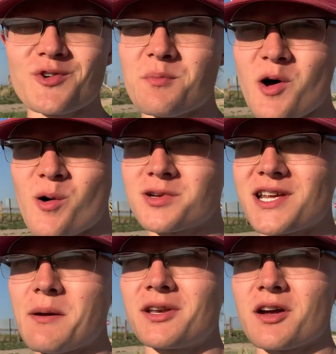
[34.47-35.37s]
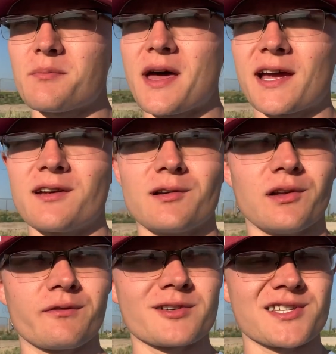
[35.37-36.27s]
so I'm always happy to come back here to
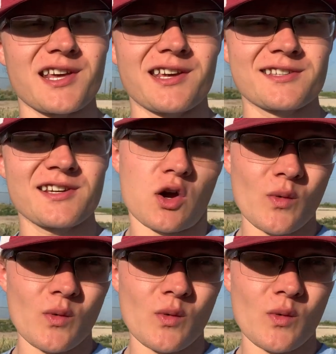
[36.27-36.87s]
look for snakes.